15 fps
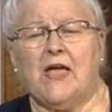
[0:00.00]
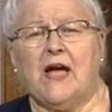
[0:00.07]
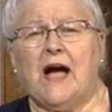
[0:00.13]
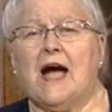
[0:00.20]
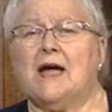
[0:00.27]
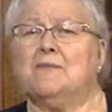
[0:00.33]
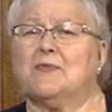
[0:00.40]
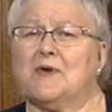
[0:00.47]

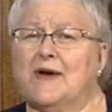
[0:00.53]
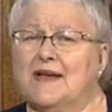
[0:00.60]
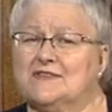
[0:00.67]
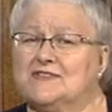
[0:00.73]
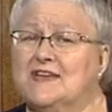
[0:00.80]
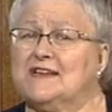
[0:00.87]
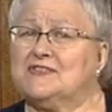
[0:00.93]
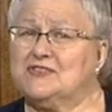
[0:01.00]
I pray, is
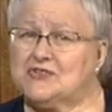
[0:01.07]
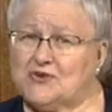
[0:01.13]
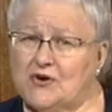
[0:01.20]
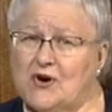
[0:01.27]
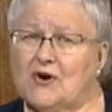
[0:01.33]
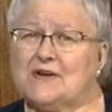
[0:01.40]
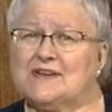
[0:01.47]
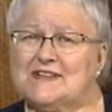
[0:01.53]
that your
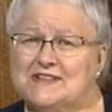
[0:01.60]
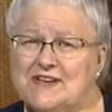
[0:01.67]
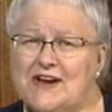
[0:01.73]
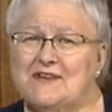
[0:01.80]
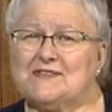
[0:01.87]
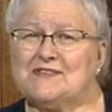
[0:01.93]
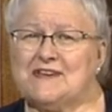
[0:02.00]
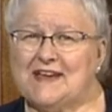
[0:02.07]
heart
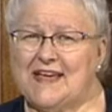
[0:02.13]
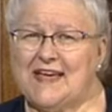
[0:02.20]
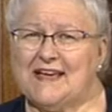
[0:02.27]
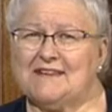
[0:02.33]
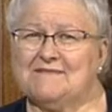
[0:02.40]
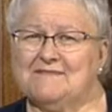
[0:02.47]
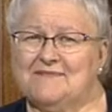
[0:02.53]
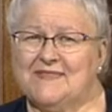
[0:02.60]
desire
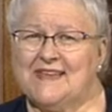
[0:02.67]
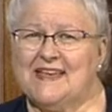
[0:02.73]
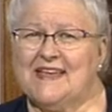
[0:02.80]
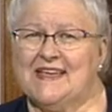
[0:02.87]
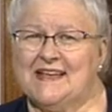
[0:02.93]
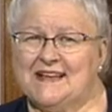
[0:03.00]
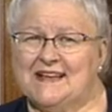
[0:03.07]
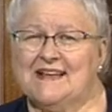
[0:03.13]
today?
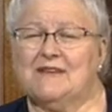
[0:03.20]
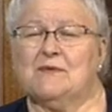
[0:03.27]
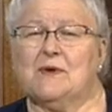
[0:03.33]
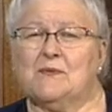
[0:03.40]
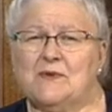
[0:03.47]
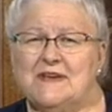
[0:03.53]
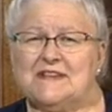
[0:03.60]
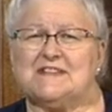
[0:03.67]

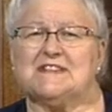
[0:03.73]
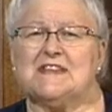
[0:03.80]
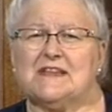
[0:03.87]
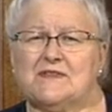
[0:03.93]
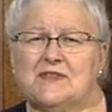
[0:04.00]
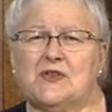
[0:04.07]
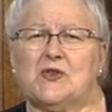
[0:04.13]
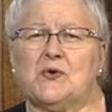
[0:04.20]
When we
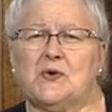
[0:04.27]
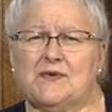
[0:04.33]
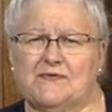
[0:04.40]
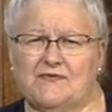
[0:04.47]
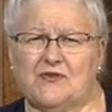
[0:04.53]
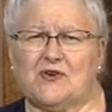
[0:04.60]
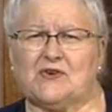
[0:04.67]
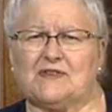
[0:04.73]
seek the Lord
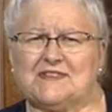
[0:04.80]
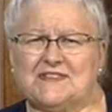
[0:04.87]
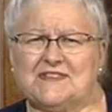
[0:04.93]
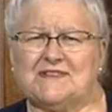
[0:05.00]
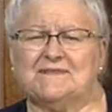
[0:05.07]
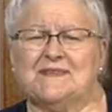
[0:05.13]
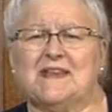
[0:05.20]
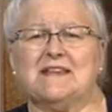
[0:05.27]
first,
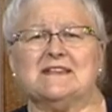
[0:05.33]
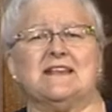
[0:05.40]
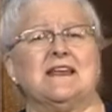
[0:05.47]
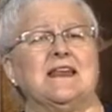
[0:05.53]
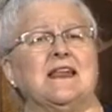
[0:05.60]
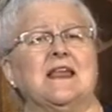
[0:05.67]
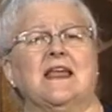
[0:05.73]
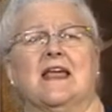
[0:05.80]
He
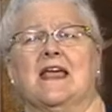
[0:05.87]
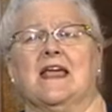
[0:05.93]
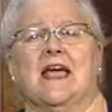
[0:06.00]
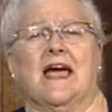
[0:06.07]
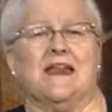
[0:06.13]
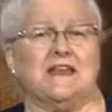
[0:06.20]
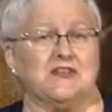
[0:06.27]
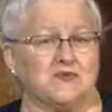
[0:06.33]
said,
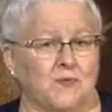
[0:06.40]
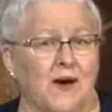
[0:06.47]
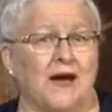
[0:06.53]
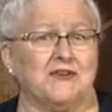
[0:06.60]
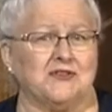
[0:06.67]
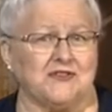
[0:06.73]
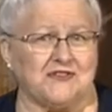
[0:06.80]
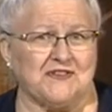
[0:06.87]
and His
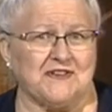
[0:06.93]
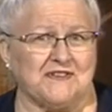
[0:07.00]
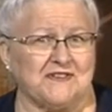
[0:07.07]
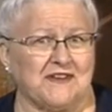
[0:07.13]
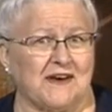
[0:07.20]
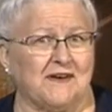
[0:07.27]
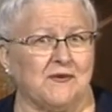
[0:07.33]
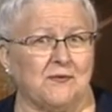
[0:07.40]
righteousness,
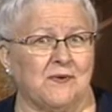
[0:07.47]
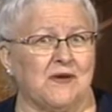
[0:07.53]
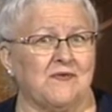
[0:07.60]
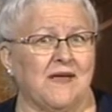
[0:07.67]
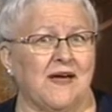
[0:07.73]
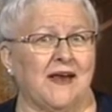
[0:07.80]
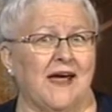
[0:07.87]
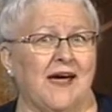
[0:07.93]
now don't leave
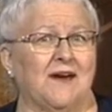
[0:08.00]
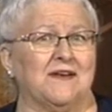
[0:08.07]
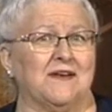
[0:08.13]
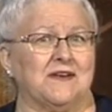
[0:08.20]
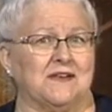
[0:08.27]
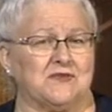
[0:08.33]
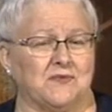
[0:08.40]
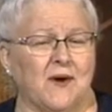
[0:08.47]
that out,
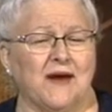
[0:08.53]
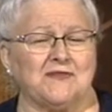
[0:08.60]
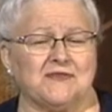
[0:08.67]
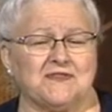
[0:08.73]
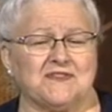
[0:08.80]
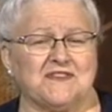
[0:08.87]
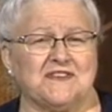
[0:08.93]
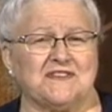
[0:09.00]
and His
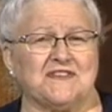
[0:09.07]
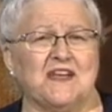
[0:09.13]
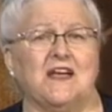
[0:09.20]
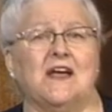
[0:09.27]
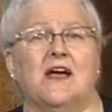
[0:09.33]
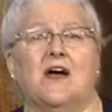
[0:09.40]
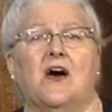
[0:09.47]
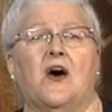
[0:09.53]
righteousness,
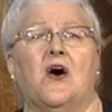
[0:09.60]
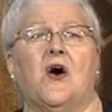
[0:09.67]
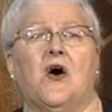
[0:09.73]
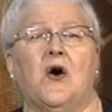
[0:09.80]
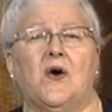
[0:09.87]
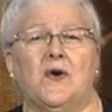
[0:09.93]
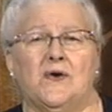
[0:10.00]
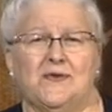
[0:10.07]

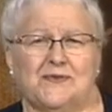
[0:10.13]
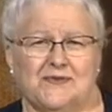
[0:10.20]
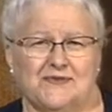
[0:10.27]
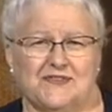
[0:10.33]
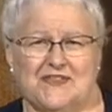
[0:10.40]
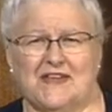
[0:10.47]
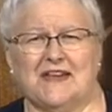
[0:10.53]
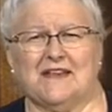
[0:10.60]
all
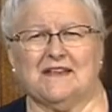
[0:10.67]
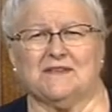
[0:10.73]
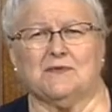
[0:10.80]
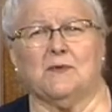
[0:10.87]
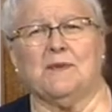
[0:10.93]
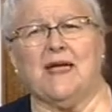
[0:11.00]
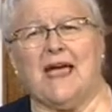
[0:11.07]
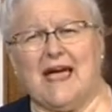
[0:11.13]
those things
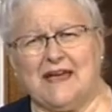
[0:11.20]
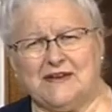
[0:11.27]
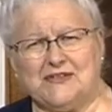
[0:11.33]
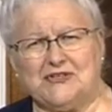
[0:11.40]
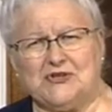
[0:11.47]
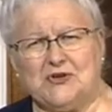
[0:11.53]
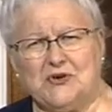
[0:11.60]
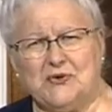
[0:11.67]
will be added
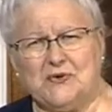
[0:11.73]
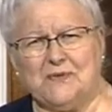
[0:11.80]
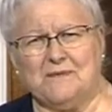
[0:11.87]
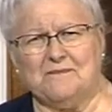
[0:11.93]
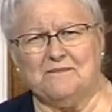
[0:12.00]
to you.